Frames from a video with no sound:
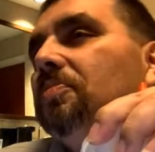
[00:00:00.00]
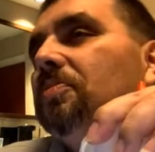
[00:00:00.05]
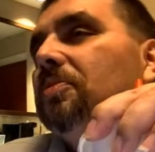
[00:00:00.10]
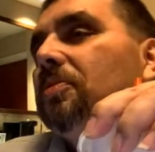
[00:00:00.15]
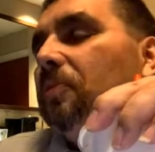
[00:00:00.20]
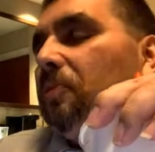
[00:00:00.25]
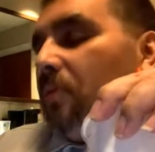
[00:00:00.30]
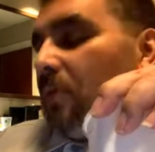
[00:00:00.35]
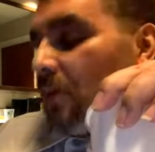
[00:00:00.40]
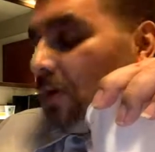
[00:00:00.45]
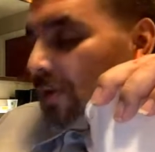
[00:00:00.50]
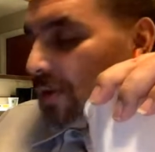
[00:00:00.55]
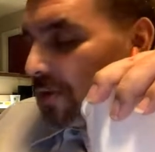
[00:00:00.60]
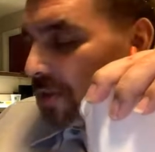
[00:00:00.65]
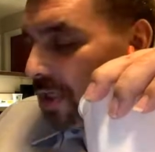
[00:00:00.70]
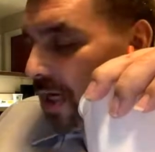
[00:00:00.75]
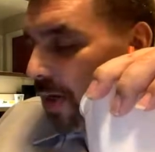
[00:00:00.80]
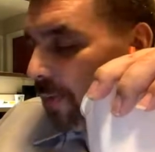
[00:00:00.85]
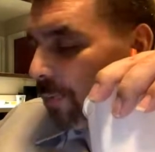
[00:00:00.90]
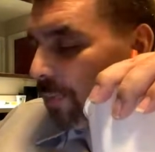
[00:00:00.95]
some pretty
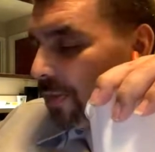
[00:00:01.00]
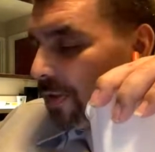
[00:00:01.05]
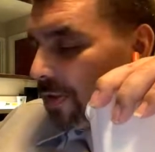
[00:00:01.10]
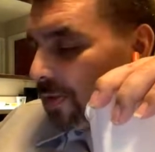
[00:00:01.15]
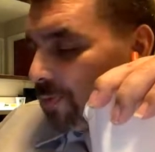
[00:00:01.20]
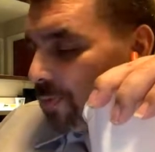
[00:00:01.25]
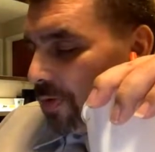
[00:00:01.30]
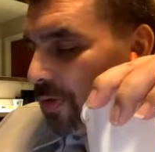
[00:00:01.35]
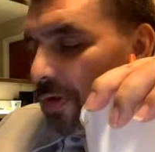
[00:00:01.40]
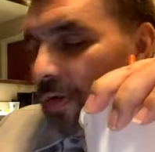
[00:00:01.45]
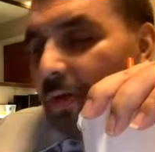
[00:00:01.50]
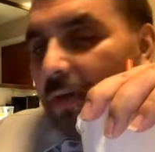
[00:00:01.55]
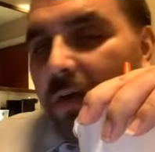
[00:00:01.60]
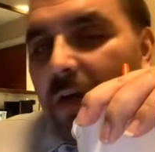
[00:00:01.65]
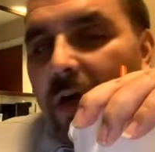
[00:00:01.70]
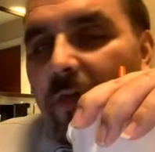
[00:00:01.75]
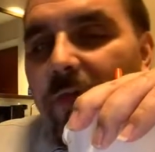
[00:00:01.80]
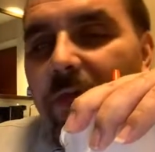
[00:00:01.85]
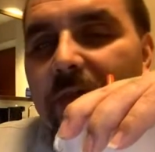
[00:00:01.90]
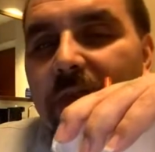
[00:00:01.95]
good topics, pretty good
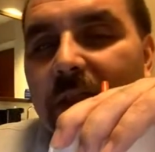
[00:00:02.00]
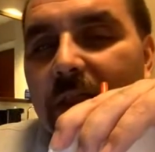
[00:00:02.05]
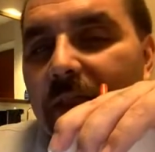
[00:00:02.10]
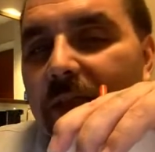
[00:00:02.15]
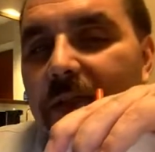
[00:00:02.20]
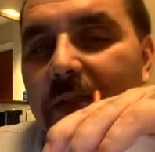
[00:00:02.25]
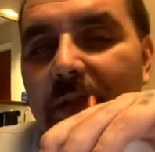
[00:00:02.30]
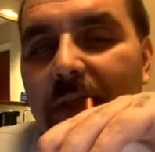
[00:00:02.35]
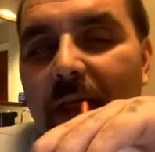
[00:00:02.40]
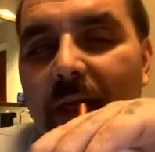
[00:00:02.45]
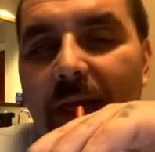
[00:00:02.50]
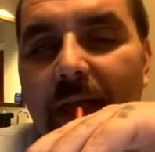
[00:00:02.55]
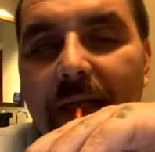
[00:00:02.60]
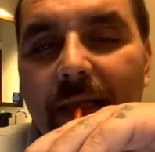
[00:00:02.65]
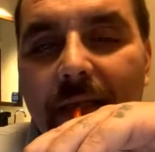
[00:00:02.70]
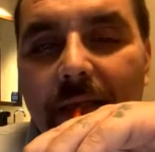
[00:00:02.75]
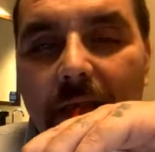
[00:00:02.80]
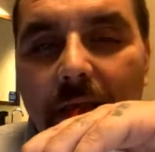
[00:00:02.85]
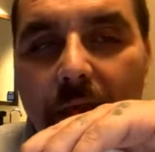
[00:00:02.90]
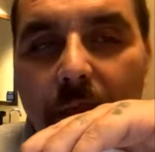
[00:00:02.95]
conversations. I
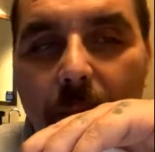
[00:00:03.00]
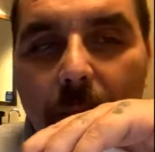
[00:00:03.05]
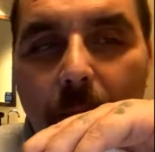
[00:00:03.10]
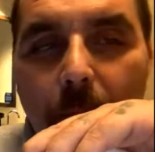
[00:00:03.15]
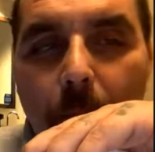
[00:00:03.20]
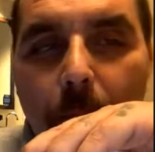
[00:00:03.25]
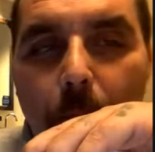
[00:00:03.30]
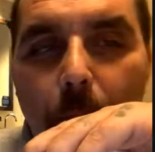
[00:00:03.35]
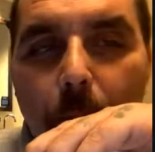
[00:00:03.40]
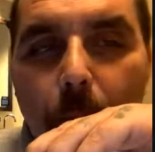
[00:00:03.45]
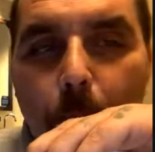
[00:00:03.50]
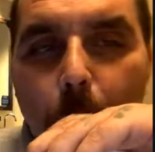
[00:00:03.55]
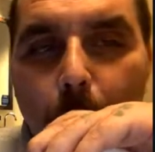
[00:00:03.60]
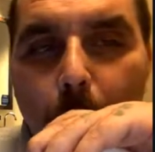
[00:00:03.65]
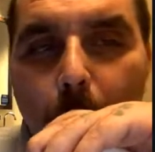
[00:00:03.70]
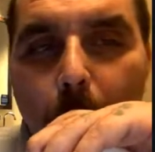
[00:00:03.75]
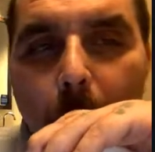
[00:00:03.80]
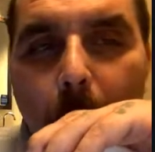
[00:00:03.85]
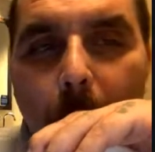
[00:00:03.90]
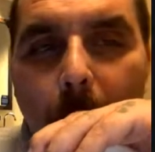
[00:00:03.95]
like
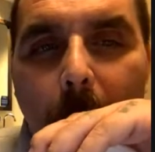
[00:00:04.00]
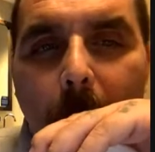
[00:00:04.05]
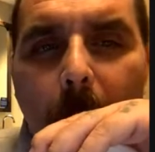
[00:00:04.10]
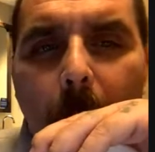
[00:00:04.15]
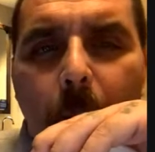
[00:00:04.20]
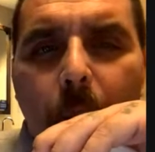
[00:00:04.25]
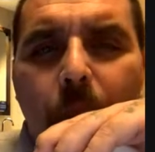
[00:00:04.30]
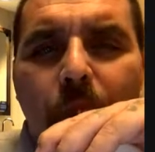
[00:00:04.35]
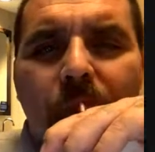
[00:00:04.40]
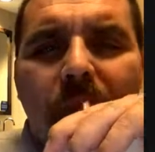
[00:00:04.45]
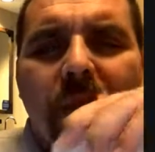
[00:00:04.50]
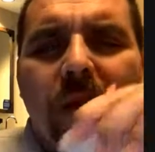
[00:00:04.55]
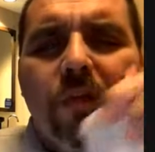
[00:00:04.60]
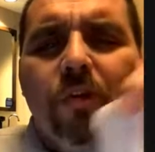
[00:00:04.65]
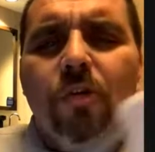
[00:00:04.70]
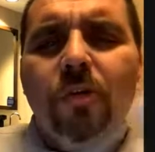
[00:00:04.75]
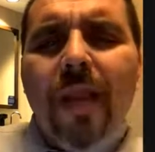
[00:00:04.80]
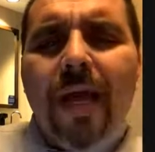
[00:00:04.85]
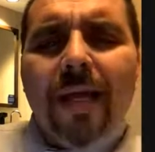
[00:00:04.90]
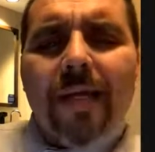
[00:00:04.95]
it.
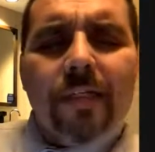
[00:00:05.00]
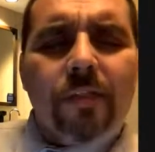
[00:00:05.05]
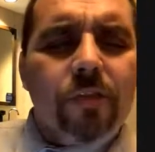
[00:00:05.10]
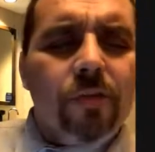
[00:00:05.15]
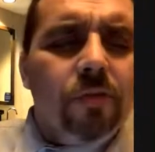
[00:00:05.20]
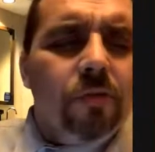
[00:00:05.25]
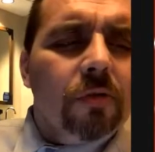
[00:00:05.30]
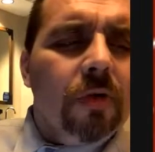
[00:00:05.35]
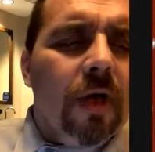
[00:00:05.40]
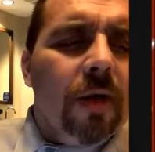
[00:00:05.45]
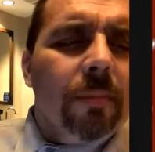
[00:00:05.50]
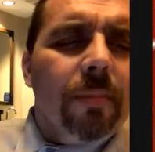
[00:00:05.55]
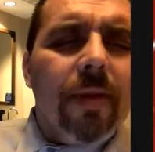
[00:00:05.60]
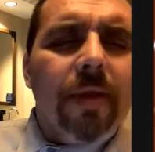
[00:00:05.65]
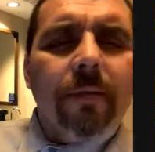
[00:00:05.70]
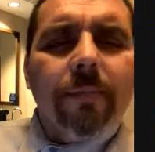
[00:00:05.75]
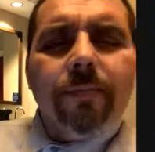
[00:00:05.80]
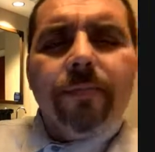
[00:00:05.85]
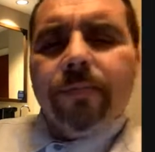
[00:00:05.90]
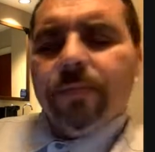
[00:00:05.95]
You like it too, huh,
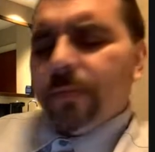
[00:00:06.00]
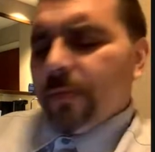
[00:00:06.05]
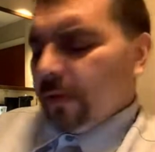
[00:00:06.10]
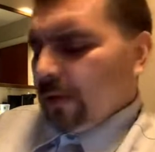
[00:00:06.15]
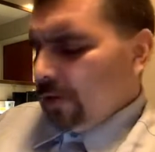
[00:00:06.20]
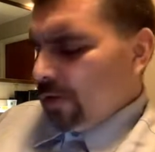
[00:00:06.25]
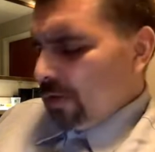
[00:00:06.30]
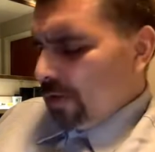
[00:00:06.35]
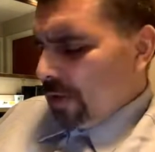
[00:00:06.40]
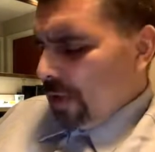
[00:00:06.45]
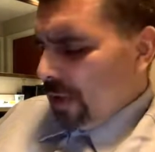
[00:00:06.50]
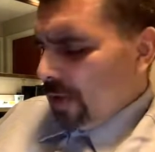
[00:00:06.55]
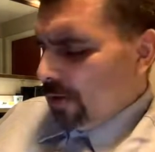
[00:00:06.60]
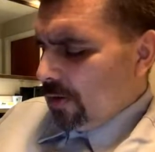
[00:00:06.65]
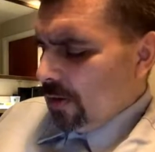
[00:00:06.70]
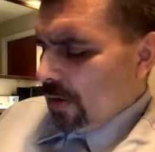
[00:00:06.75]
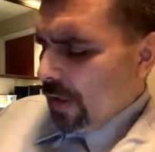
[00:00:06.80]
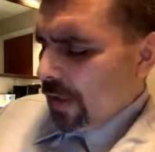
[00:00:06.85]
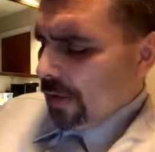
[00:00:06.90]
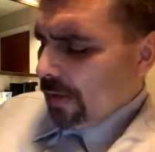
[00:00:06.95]
babe? Didn't you say
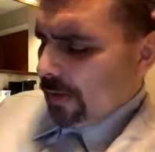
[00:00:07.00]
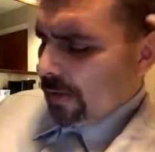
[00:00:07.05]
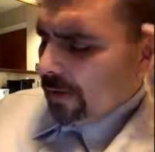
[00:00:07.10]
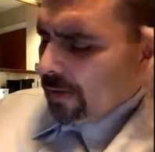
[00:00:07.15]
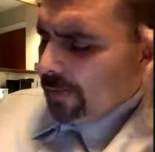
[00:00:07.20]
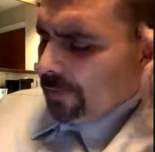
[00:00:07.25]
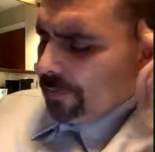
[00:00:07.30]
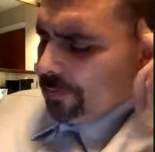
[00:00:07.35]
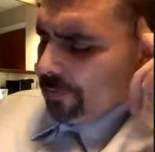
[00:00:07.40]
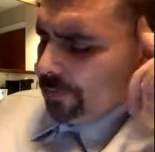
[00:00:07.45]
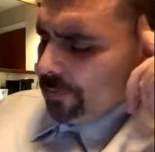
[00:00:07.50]
you kind of?